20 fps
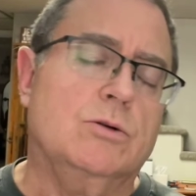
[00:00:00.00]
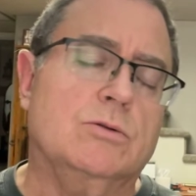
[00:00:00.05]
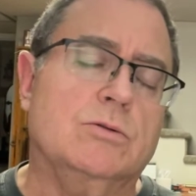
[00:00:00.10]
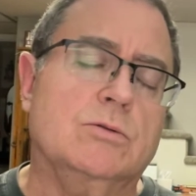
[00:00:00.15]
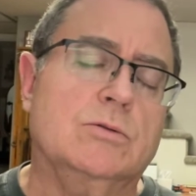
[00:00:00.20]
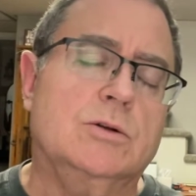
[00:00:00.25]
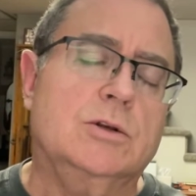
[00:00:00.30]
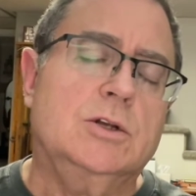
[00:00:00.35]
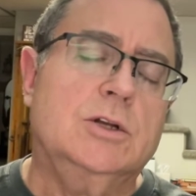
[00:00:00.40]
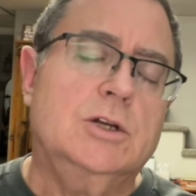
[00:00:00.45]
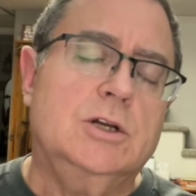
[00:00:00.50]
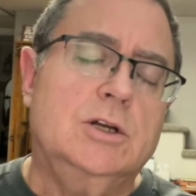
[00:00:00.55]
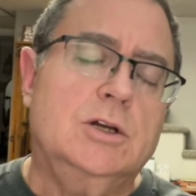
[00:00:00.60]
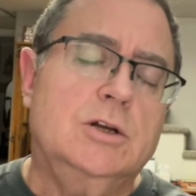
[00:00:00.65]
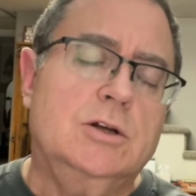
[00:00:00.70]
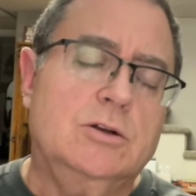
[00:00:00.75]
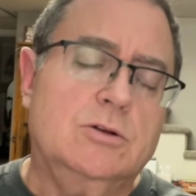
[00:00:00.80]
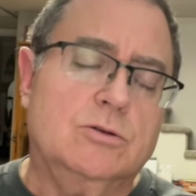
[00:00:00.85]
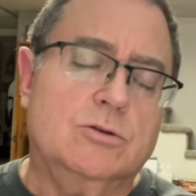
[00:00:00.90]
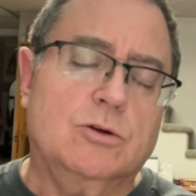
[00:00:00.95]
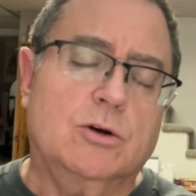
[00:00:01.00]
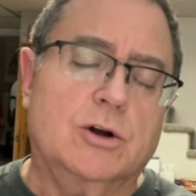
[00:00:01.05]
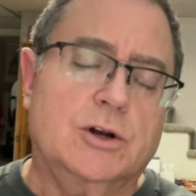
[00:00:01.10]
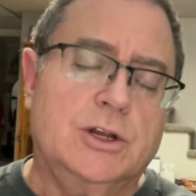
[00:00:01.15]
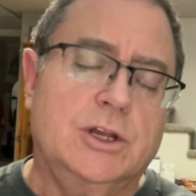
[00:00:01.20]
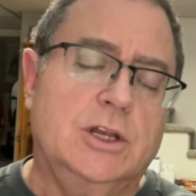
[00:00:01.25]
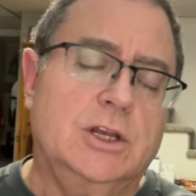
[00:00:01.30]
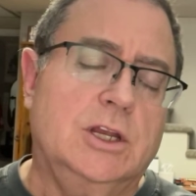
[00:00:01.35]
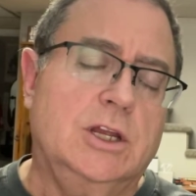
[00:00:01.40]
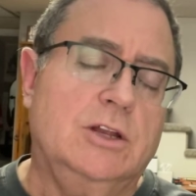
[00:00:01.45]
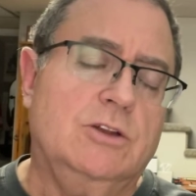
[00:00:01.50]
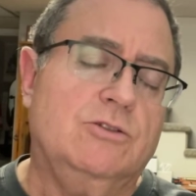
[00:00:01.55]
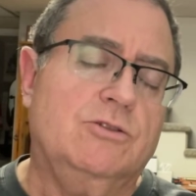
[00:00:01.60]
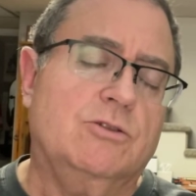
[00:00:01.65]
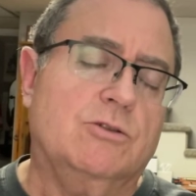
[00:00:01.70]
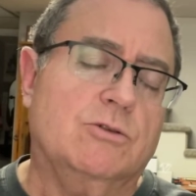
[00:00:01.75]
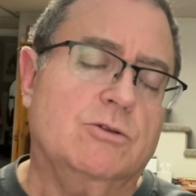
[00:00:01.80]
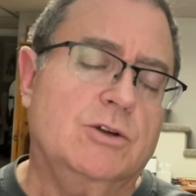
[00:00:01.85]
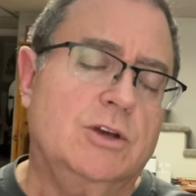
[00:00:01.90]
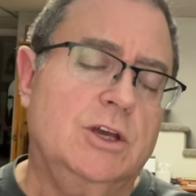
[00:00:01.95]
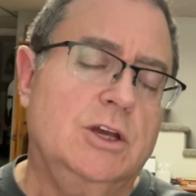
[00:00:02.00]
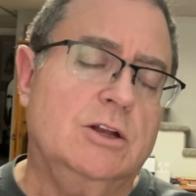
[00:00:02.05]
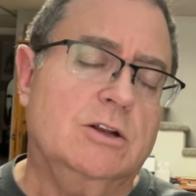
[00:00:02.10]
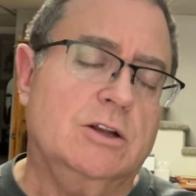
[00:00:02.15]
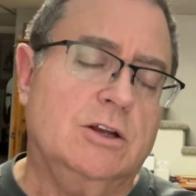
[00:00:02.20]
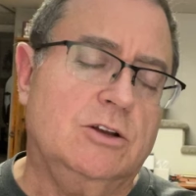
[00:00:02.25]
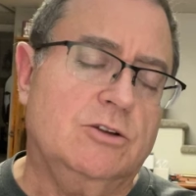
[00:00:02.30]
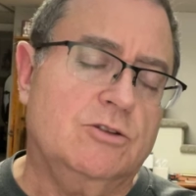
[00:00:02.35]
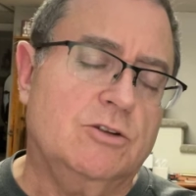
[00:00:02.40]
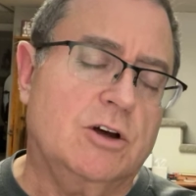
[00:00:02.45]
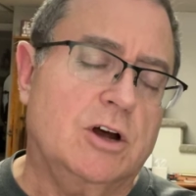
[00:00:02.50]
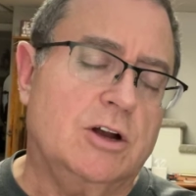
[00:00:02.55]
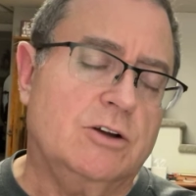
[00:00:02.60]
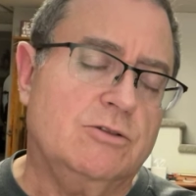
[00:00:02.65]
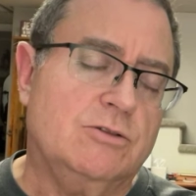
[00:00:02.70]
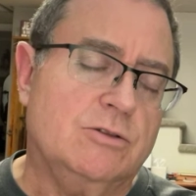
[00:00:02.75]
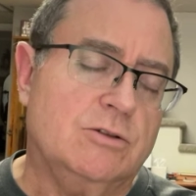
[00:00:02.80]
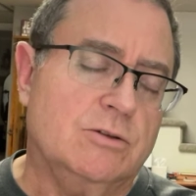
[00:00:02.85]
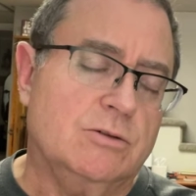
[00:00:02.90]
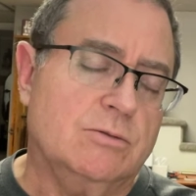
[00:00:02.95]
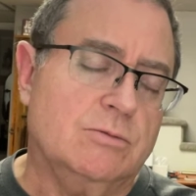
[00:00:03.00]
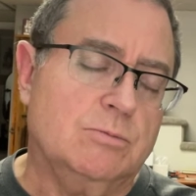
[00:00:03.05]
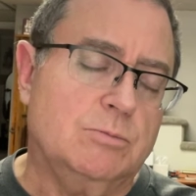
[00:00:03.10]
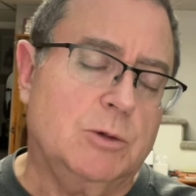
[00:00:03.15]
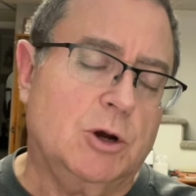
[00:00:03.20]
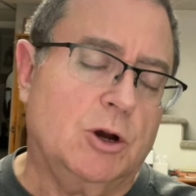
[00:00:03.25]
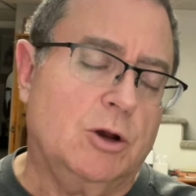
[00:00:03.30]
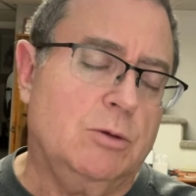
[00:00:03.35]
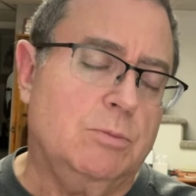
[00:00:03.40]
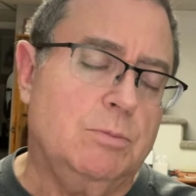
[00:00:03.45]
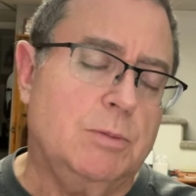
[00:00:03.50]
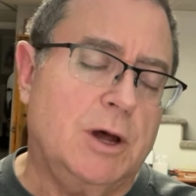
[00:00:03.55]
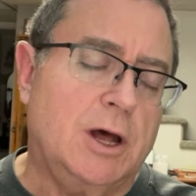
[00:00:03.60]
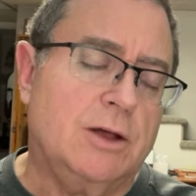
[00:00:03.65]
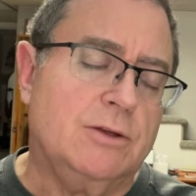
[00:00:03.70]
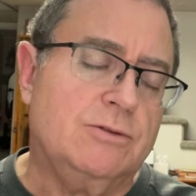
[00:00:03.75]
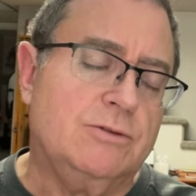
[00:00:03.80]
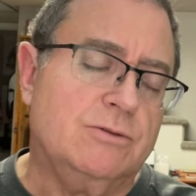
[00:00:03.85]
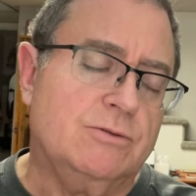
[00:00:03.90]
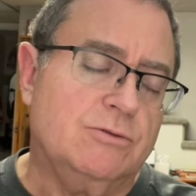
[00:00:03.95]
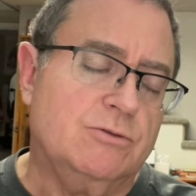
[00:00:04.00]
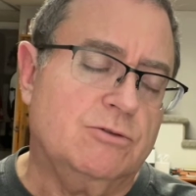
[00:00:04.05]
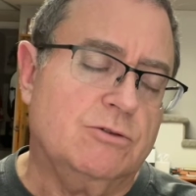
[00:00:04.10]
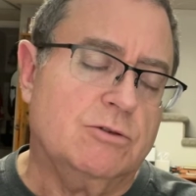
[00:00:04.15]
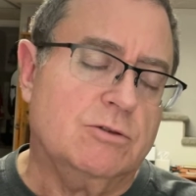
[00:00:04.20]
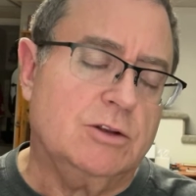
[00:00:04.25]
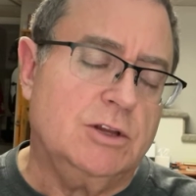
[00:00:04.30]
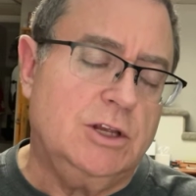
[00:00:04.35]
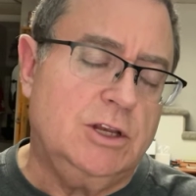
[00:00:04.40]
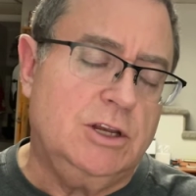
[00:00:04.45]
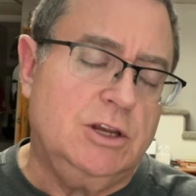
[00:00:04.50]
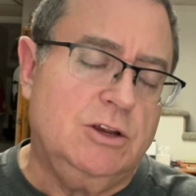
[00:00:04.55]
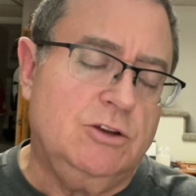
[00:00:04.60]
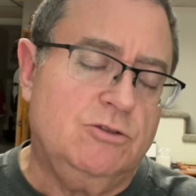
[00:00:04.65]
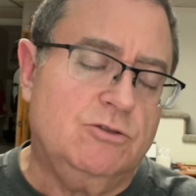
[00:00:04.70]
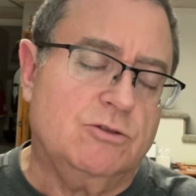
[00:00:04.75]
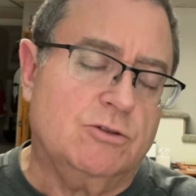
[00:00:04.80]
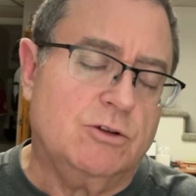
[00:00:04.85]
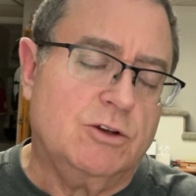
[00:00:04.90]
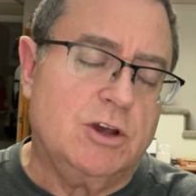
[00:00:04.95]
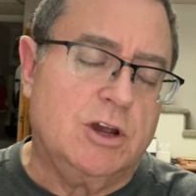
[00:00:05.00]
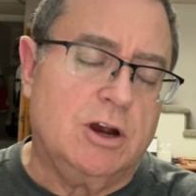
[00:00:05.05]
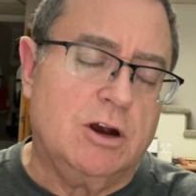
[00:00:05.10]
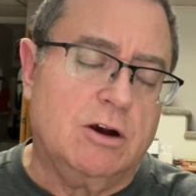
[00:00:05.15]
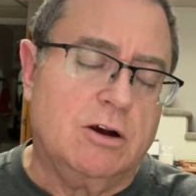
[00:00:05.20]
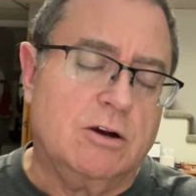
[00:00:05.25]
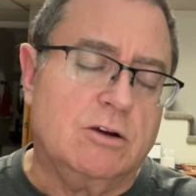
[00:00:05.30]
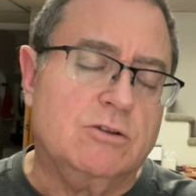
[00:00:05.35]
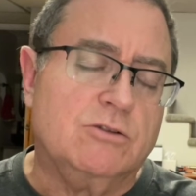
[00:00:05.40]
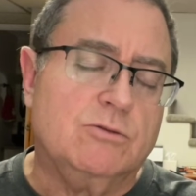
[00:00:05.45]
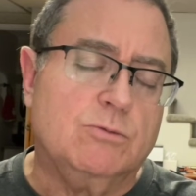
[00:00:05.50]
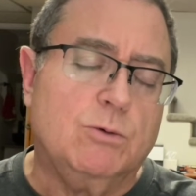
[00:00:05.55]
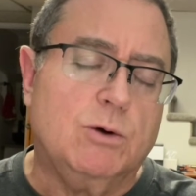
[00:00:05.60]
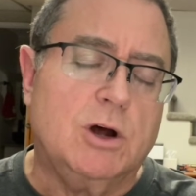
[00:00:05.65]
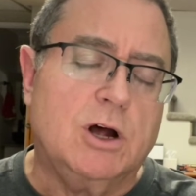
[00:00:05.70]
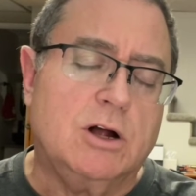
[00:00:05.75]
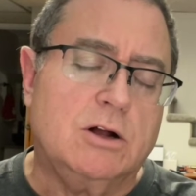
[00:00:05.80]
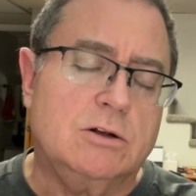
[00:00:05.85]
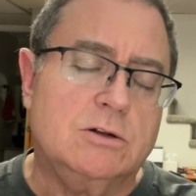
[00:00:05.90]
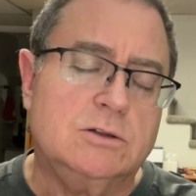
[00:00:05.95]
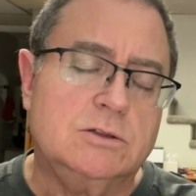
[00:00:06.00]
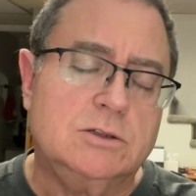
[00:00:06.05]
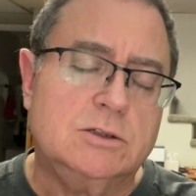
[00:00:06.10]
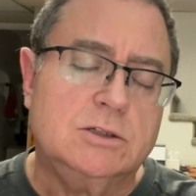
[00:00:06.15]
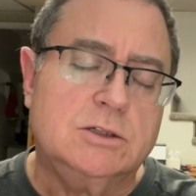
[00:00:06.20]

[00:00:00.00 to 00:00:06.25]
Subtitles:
And Lord, he needs your healing touch. And Mary Beth certainly needs your care as well.